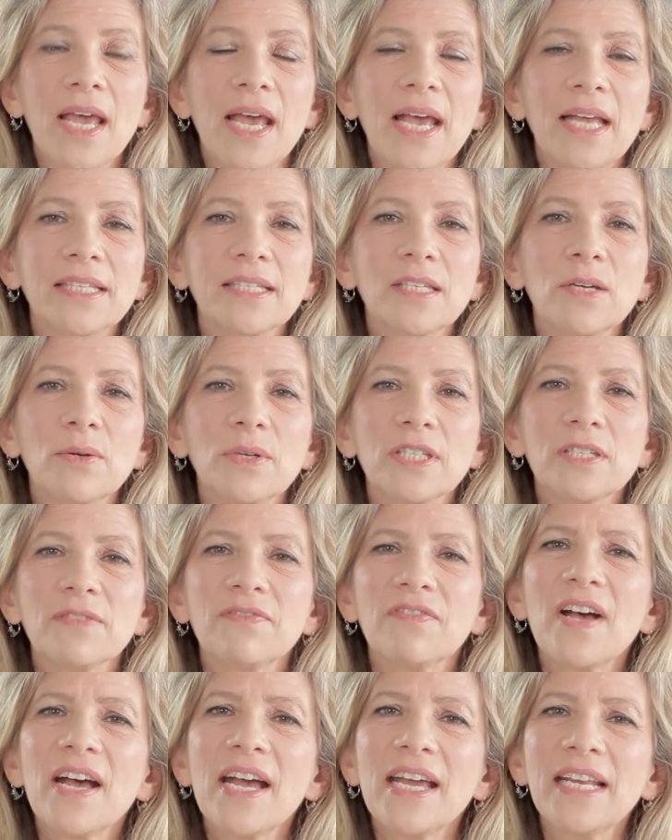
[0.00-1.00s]
And so it's
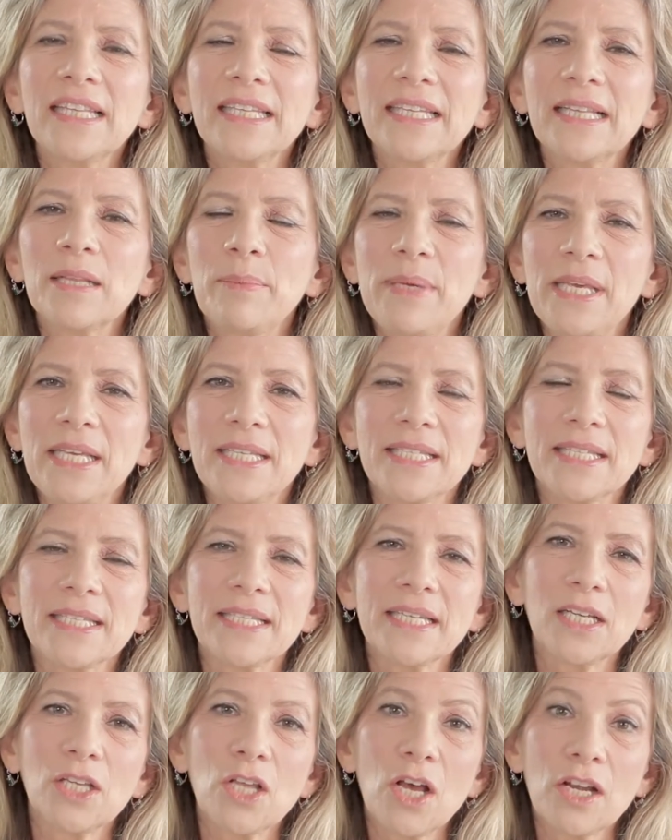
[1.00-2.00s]
fine little pieces,
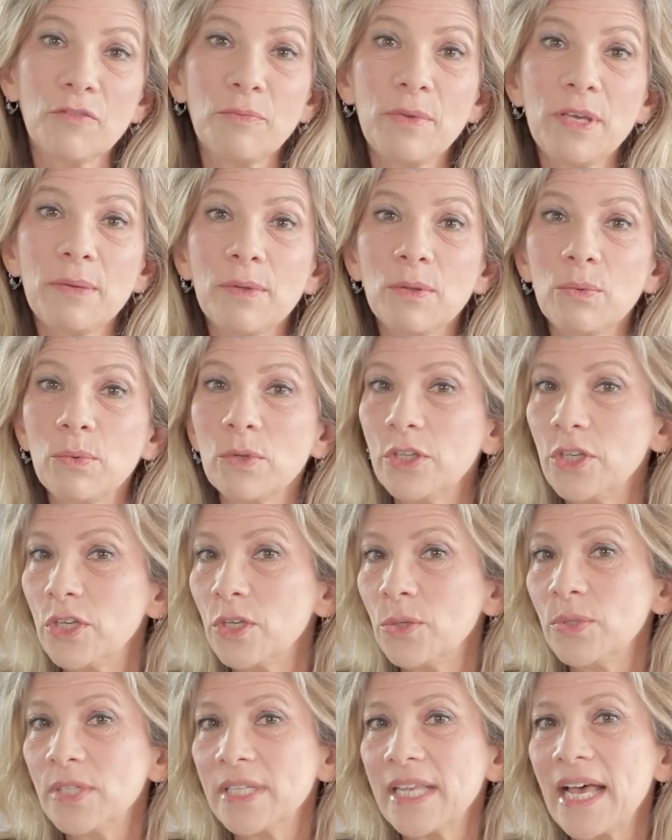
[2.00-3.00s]
and a lot of people will
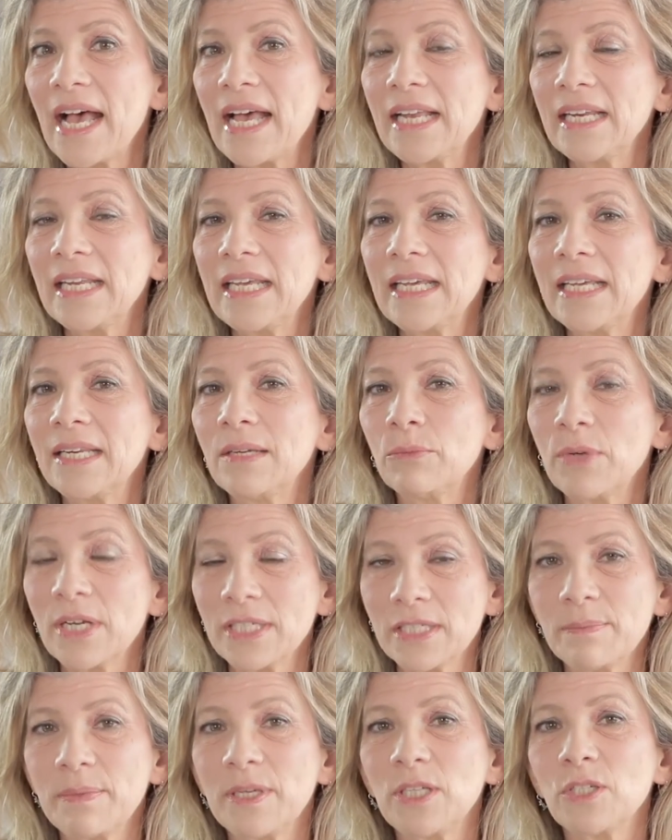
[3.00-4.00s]
use that in
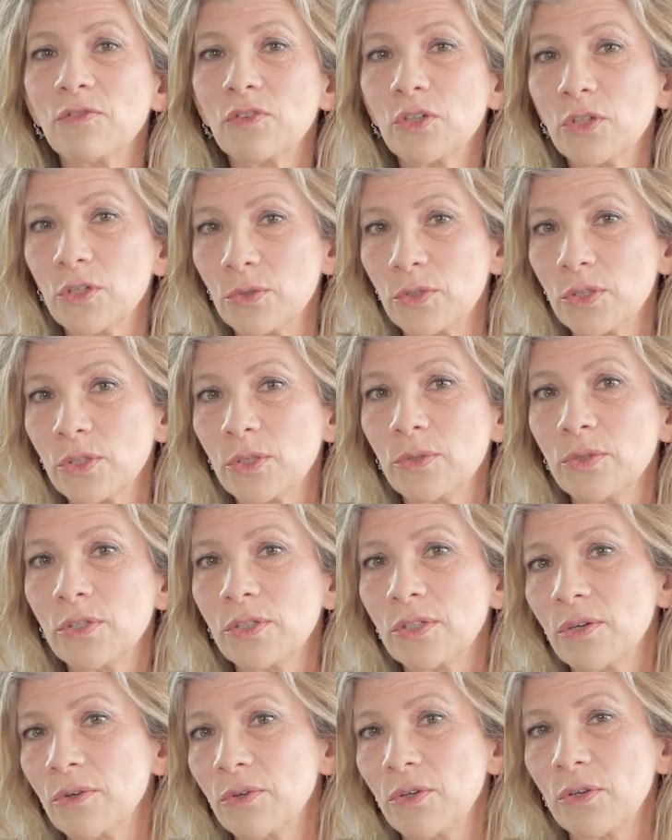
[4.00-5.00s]
recipes for couscous,
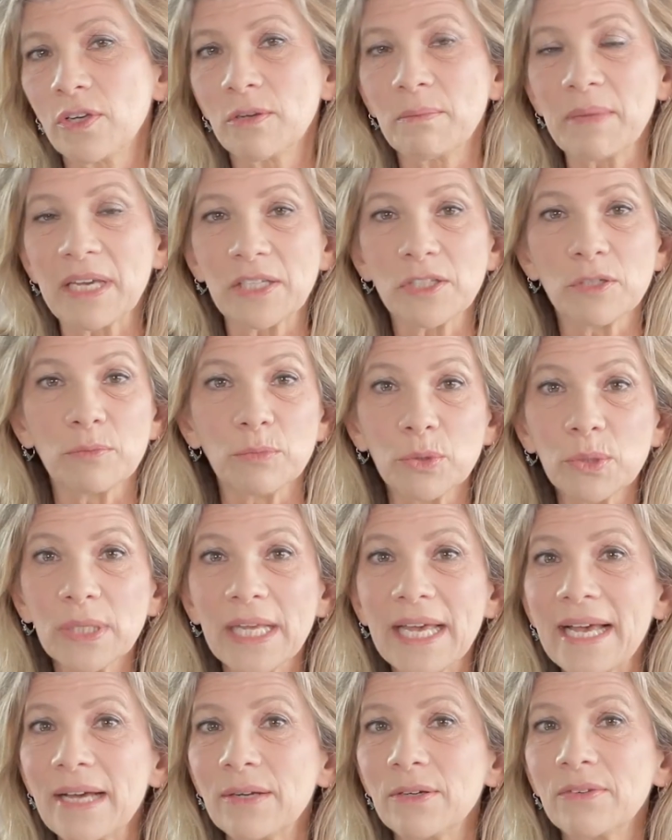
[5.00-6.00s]
so you can make
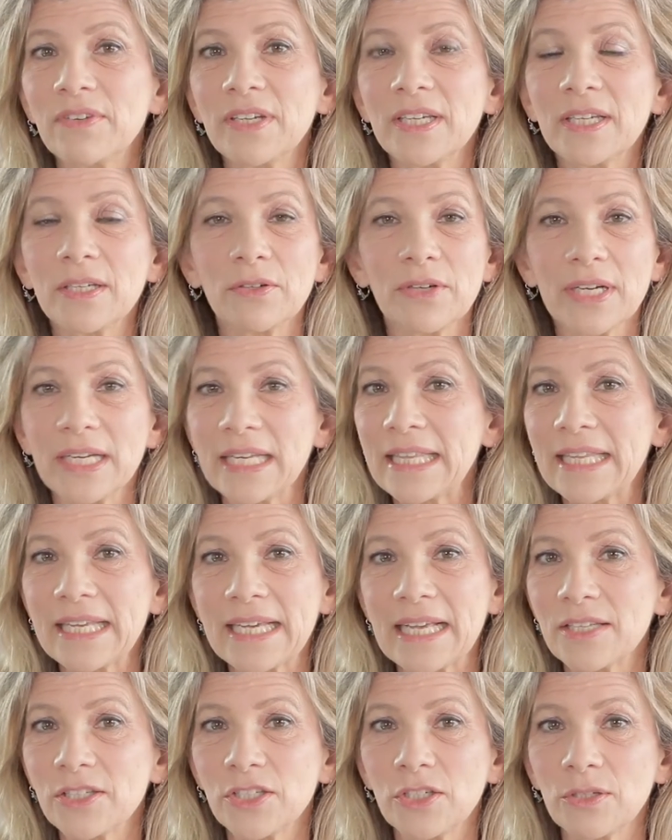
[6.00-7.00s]
tabbouleh out of it or anything
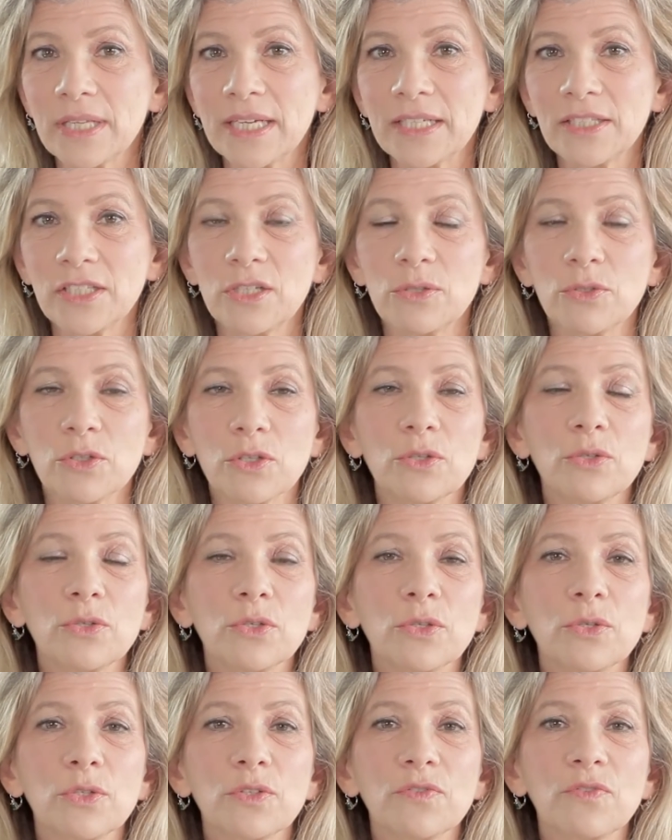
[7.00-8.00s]
else you like to use
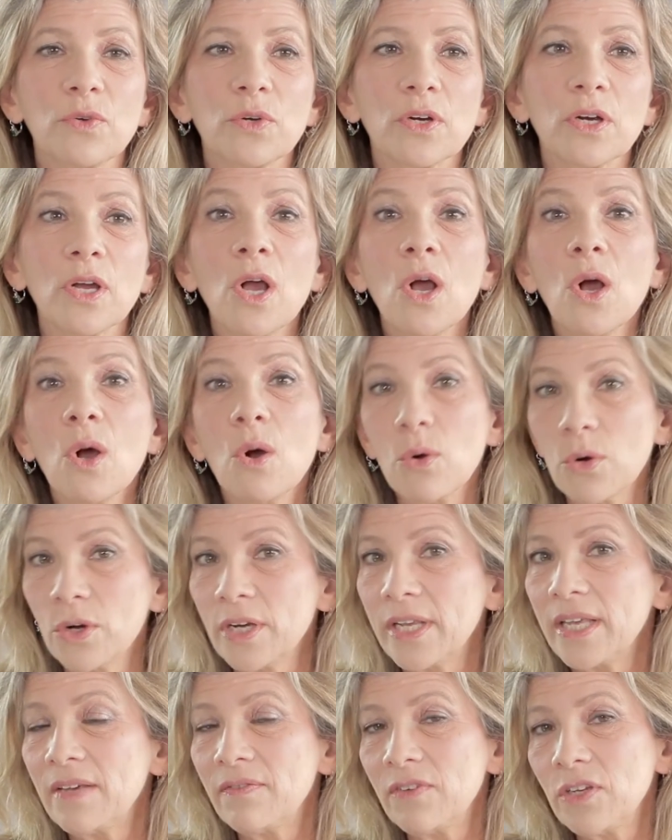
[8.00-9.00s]
couscous for, or
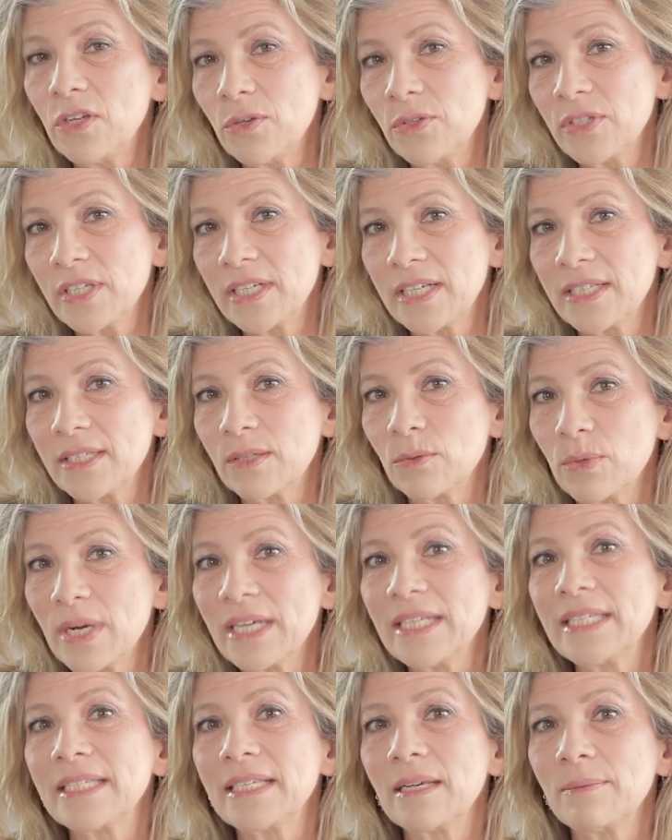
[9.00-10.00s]
to even use it as a
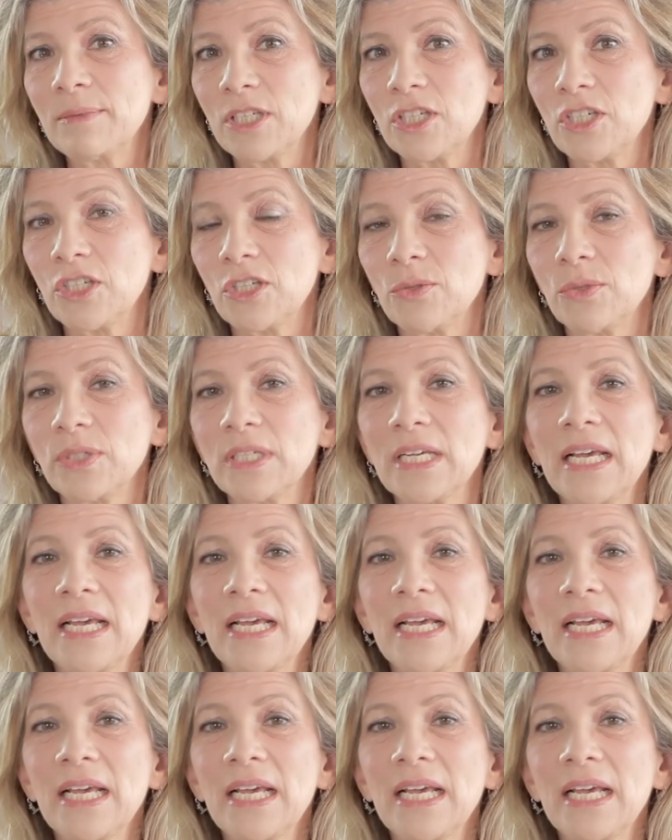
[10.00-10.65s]
rice substitute.